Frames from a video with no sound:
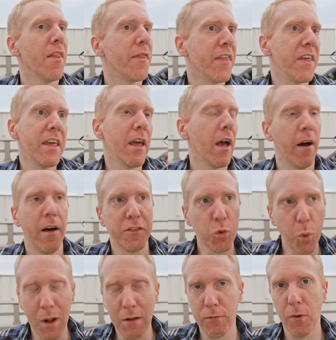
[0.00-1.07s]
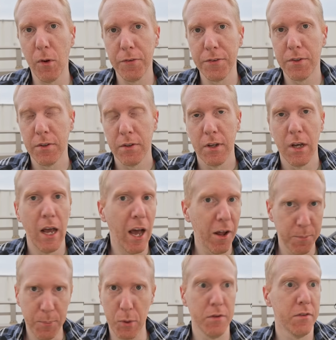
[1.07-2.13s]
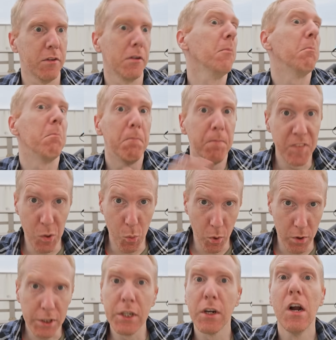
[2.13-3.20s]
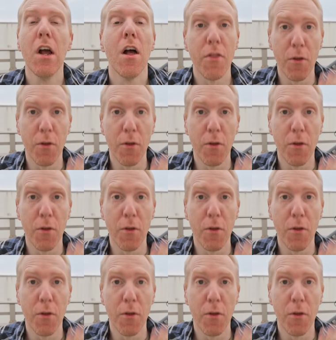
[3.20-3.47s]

The 12-volt outputs, they work.